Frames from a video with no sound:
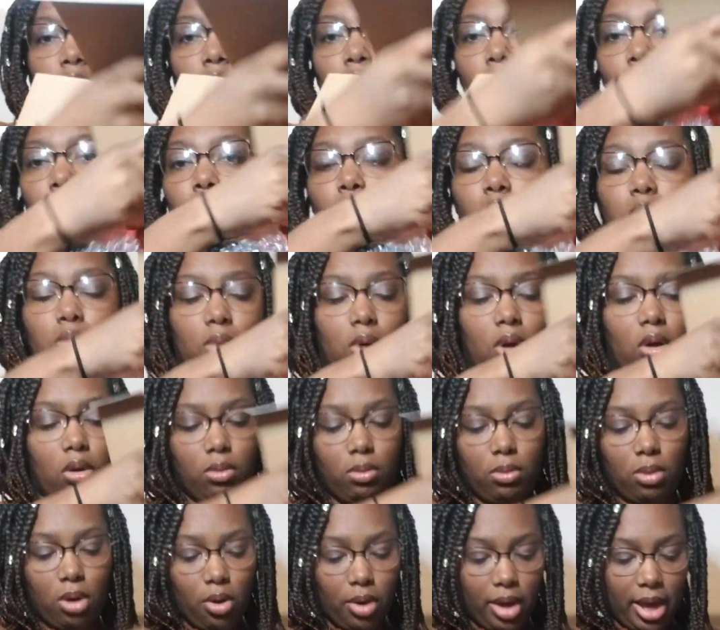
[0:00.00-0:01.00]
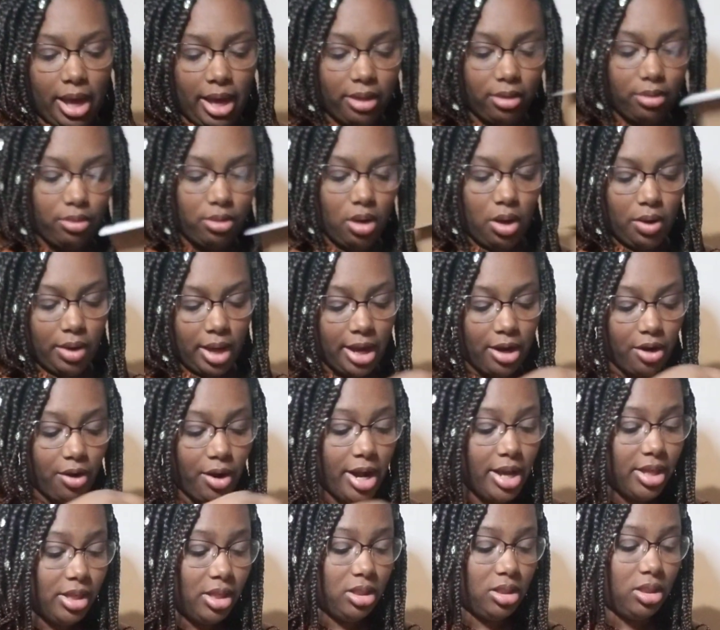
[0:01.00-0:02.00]
Oh, okay,
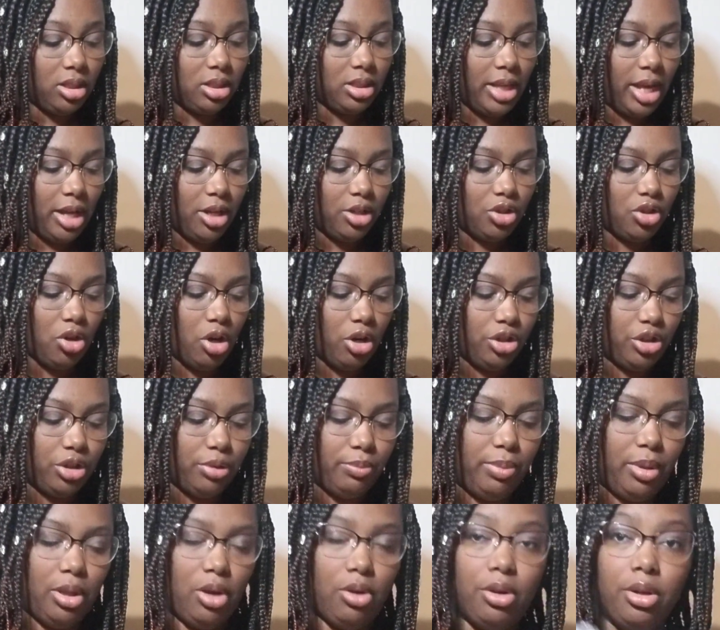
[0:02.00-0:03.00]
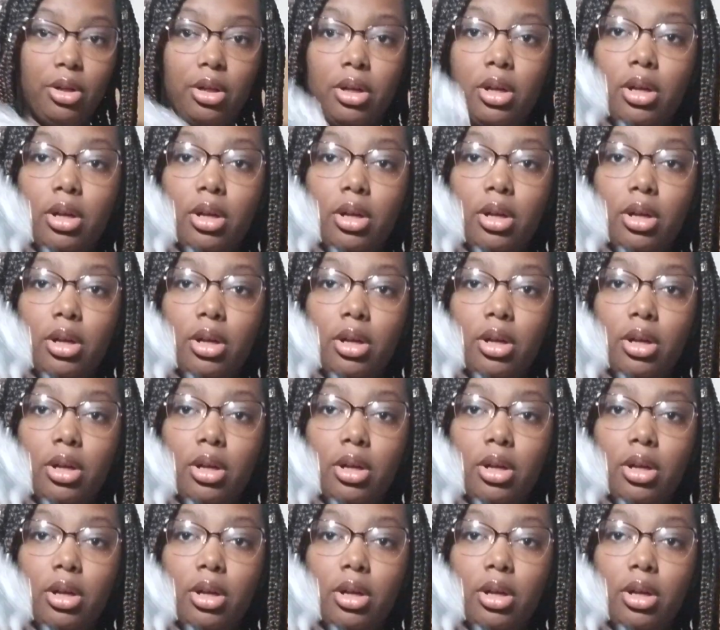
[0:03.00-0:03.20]
great. This looks like a charging plug.